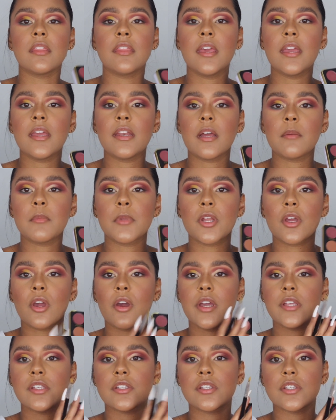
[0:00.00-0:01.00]
Then I'm going to
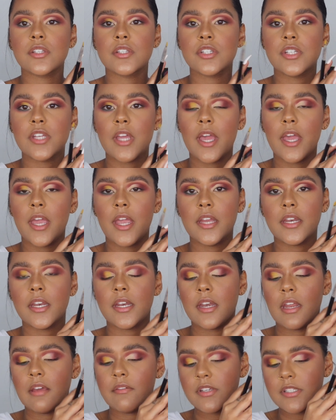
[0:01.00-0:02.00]
go into the
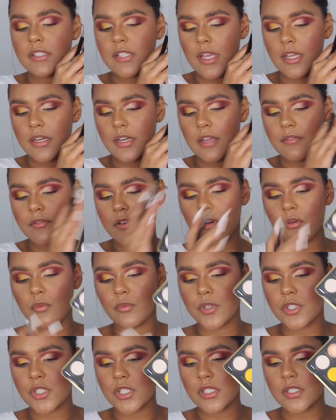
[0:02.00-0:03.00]
shade Never Say Never,
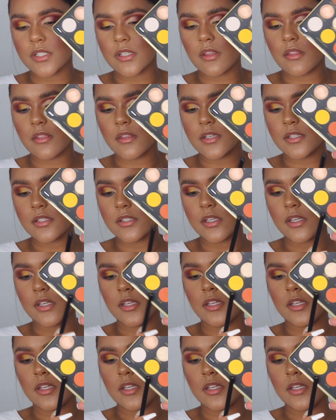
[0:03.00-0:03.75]
which is this